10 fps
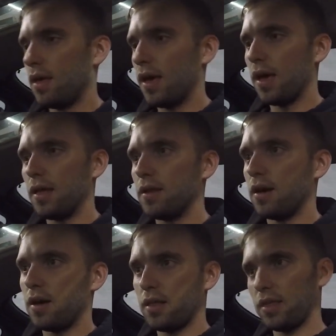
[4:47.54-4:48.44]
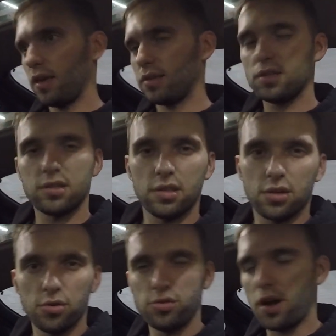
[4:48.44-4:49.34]
And uh, I think it's just a
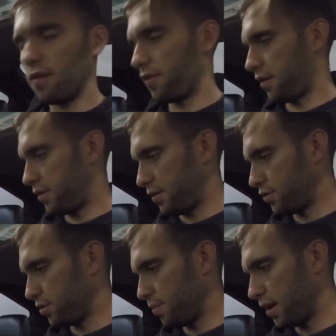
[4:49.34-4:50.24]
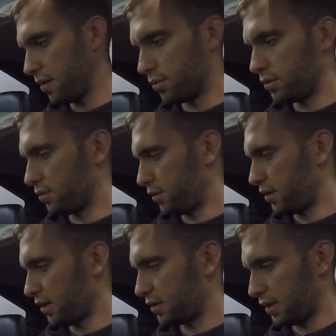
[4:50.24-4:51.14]
screwdriver and you should be able to
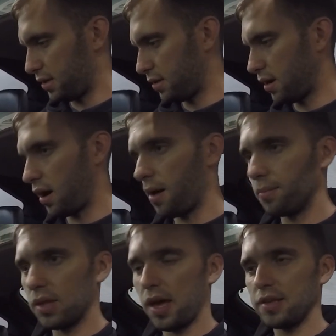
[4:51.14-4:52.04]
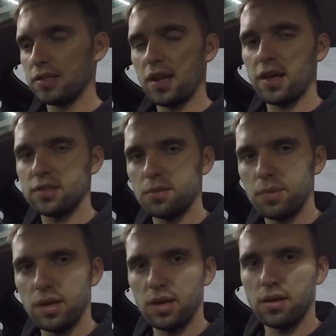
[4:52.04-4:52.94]
adjust it. Um, the engine has to
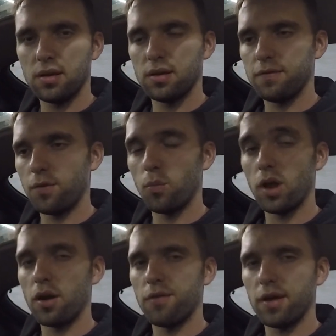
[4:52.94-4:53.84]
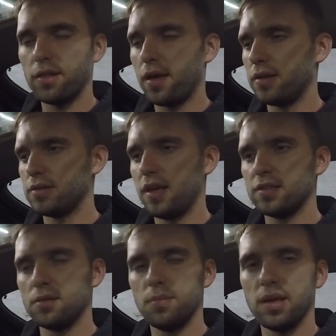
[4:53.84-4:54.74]
be, from what I read, the engine
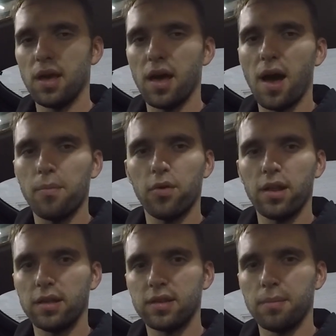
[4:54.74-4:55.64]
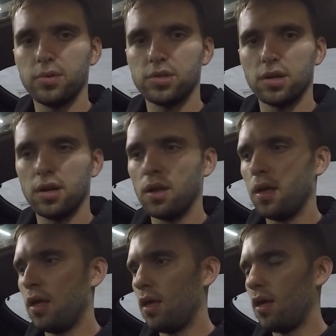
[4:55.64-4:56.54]
has to be at operating temperature.
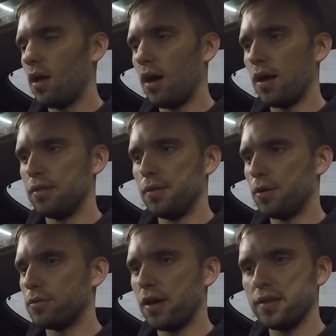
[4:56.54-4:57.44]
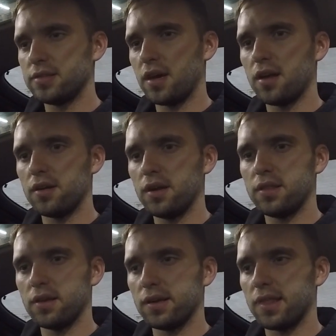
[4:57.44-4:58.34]
Uh, no lights on or
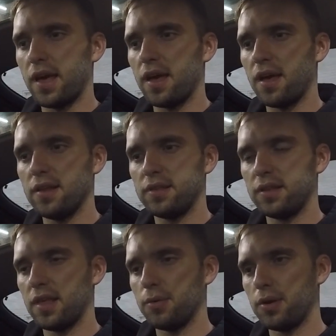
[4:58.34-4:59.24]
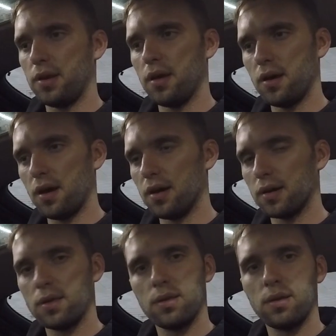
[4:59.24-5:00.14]
anything like that, anything that would uh,
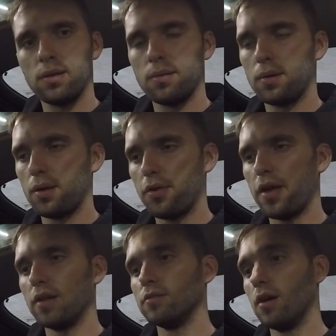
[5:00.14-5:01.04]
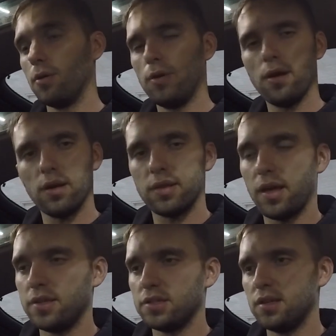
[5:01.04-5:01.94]
create a load on the
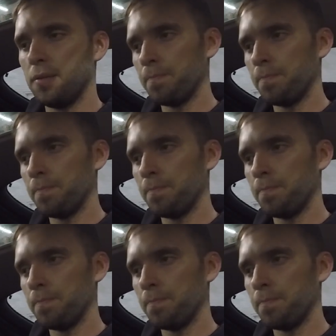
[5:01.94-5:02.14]
engine